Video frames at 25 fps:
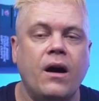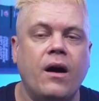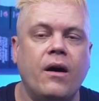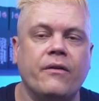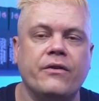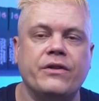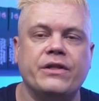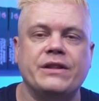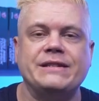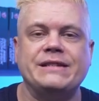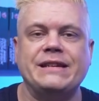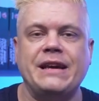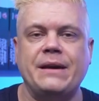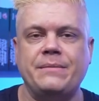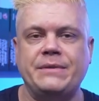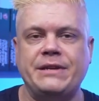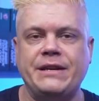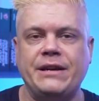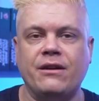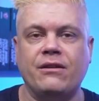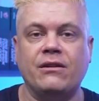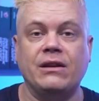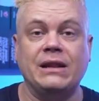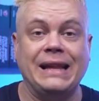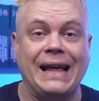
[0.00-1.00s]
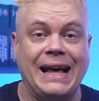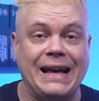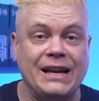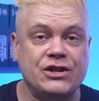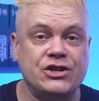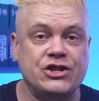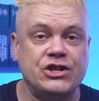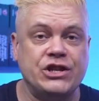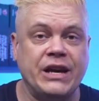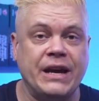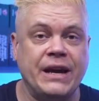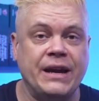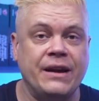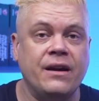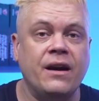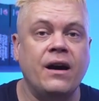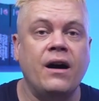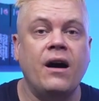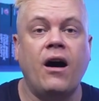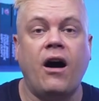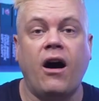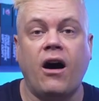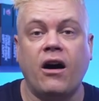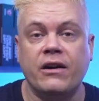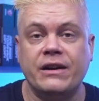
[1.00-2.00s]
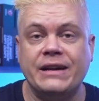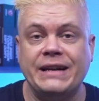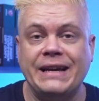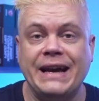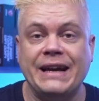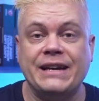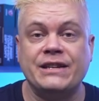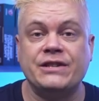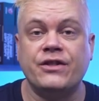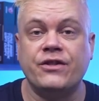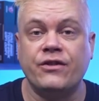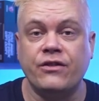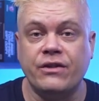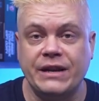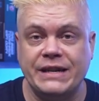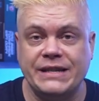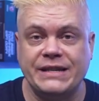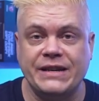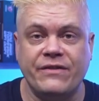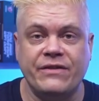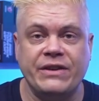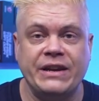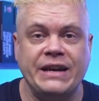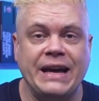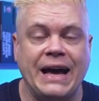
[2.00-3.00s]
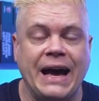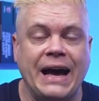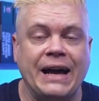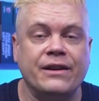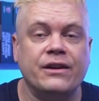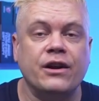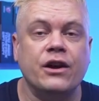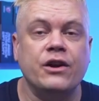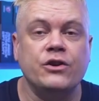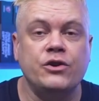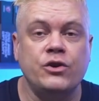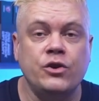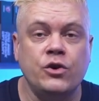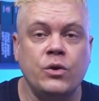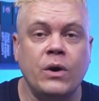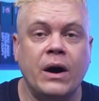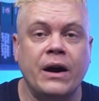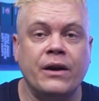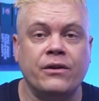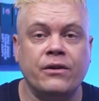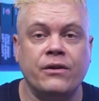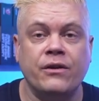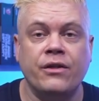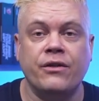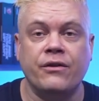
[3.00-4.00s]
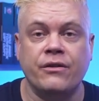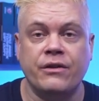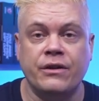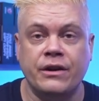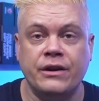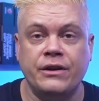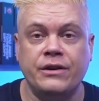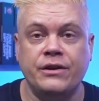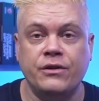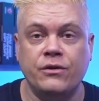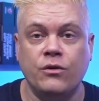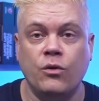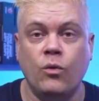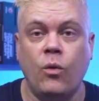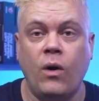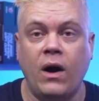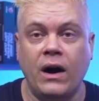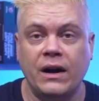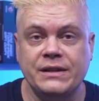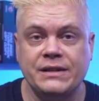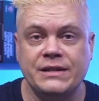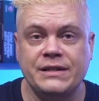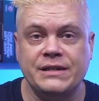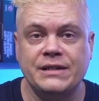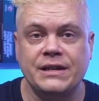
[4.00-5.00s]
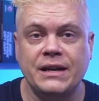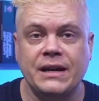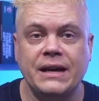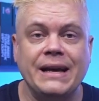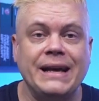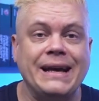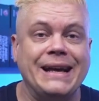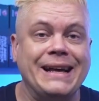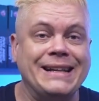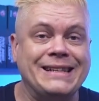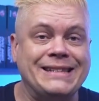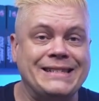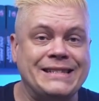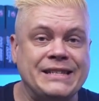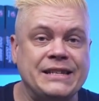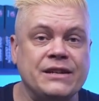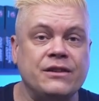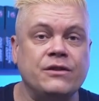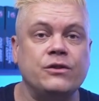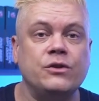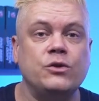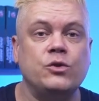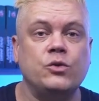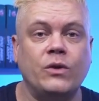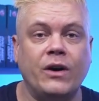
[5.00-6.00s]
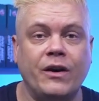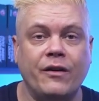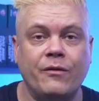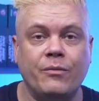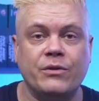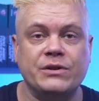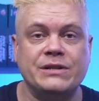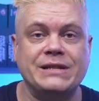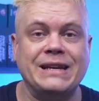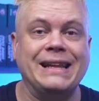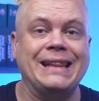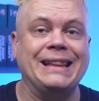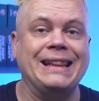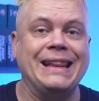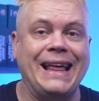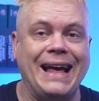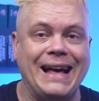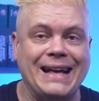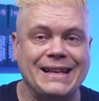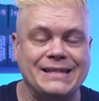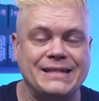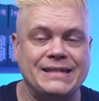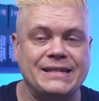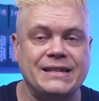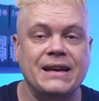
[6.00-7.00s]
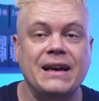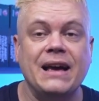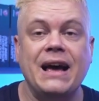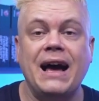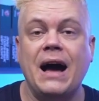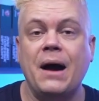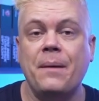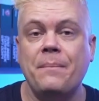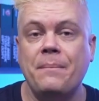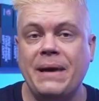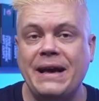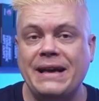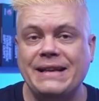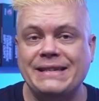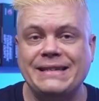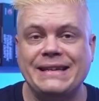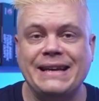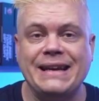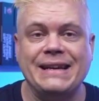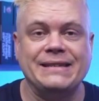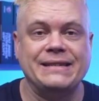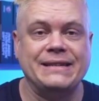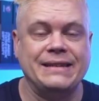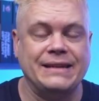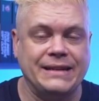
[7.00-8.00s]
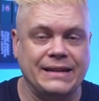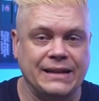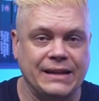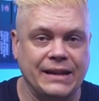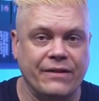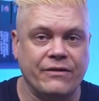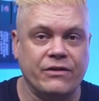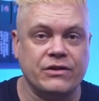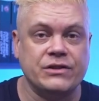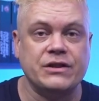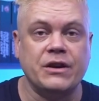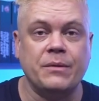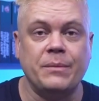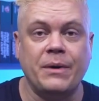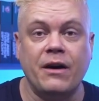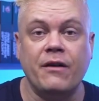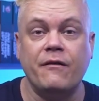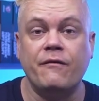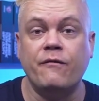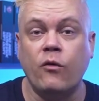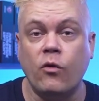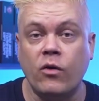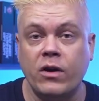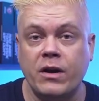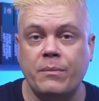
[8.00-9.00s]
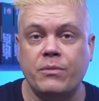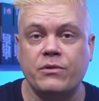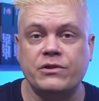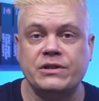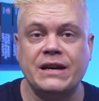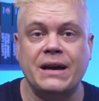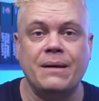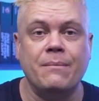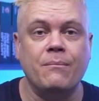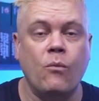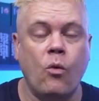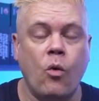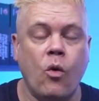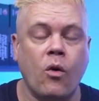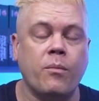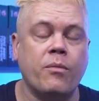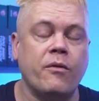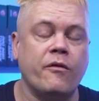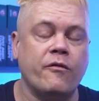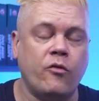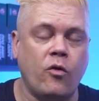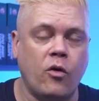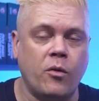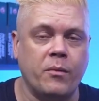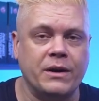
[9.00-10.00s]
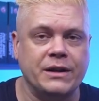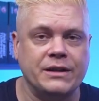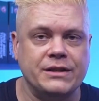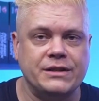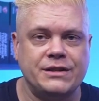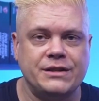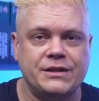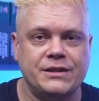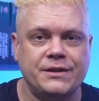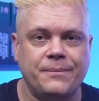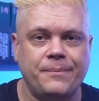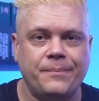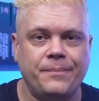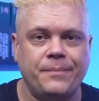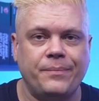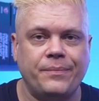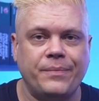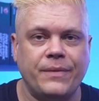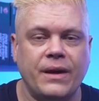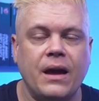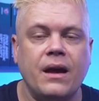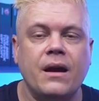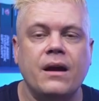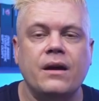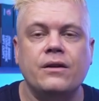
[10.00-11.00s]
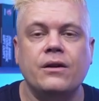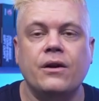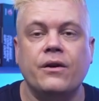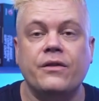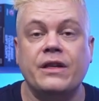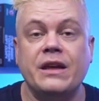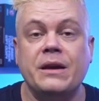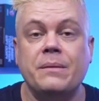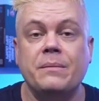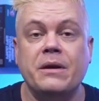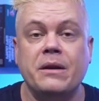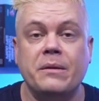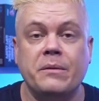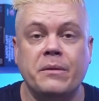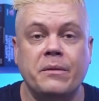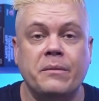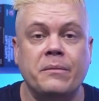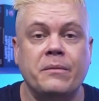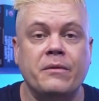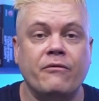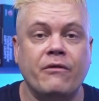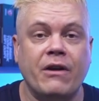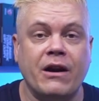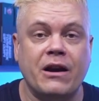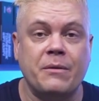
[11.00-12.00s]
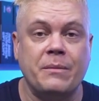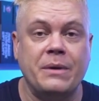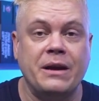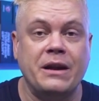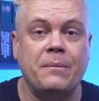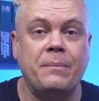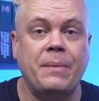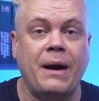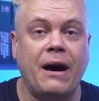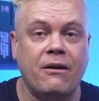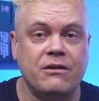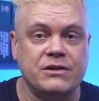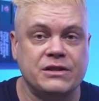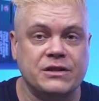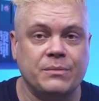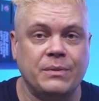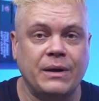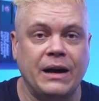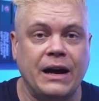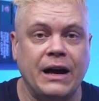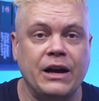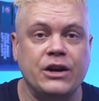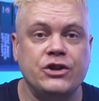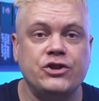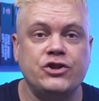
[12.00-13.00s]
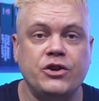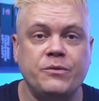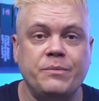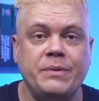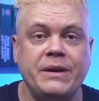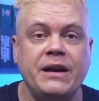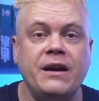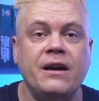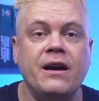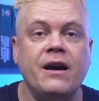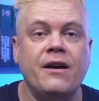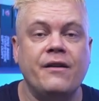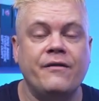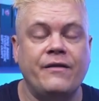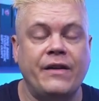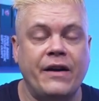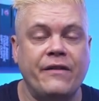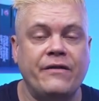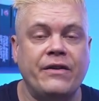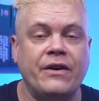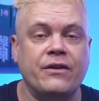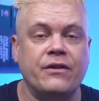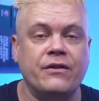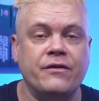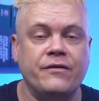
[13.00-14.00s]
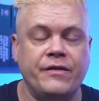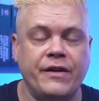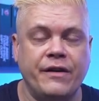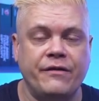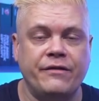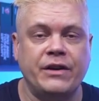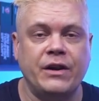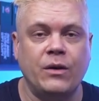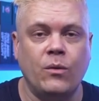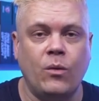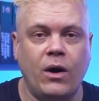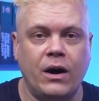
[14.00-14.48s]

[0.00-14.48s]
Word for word: Over the same tier, last gen RTX 3070 at 232 watts, it's still 12% less, amazing as it delivers about 40% more performance. Note the minimum recommended power supply should be 550